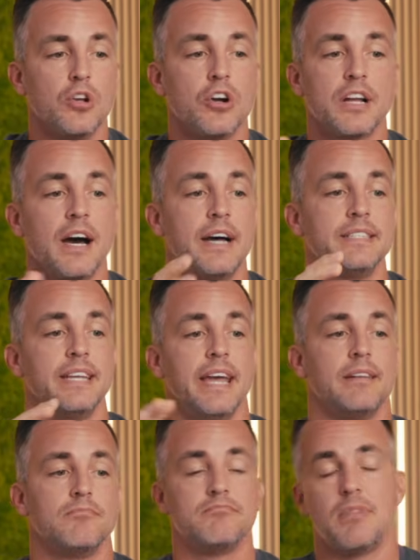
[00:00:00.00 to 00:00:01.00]
hook
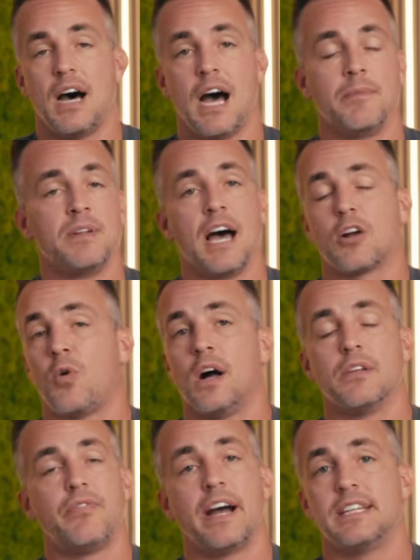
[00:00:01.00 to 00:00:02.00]
content, I'm not
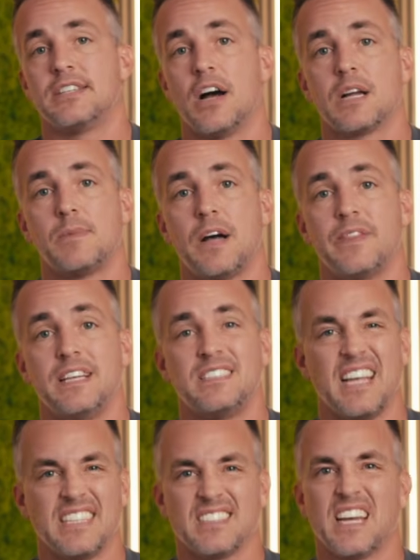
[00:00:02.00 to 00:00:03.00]
qualified to talk about this.
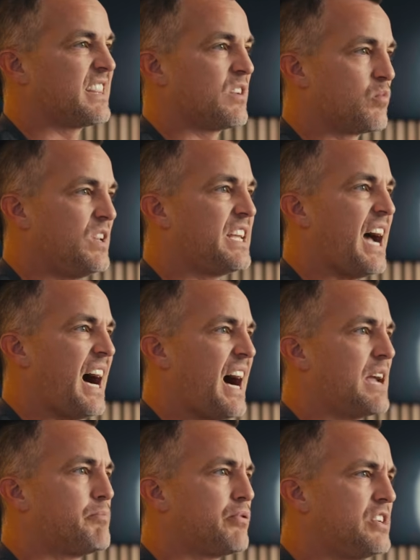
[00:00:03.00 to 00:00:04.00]
That's the really
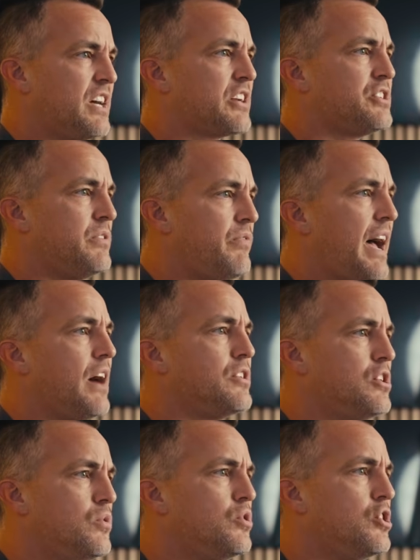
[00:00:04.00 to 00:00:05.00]
high production
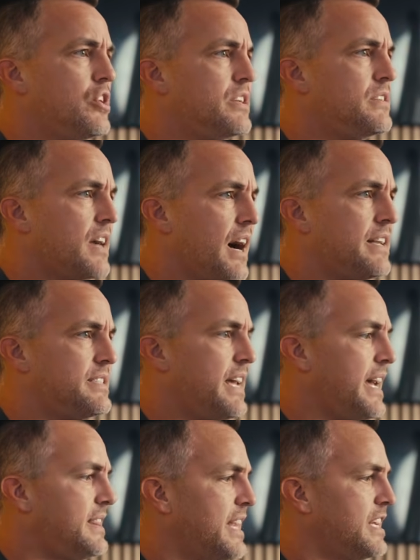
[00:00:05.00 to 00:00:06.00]
value, good
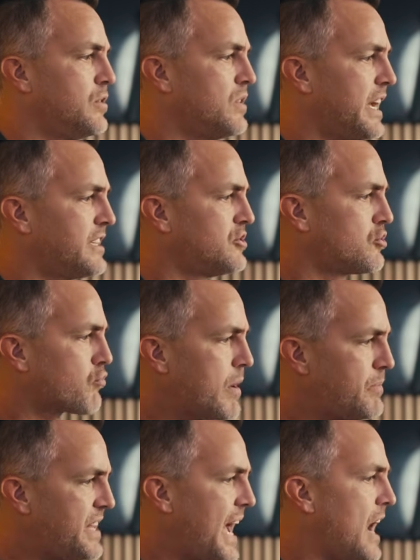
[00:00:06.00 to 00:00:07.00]
content that you like
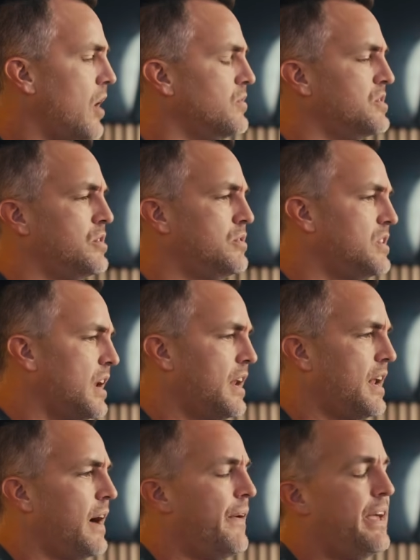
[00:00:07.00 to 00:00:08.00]
script out and you
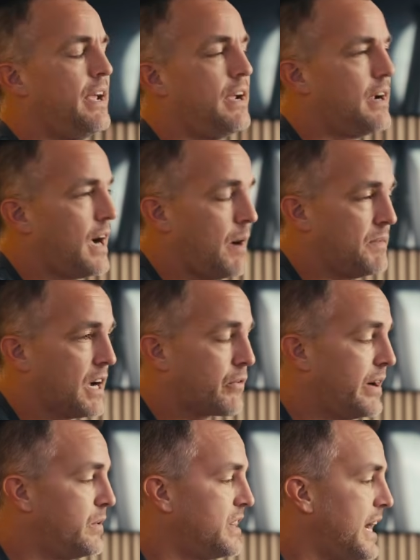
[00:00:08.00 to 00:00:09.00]
da-da-da. I'm not
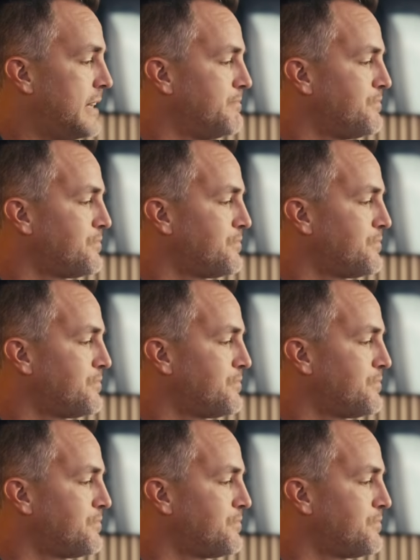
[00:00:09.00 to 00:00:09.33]
great with that.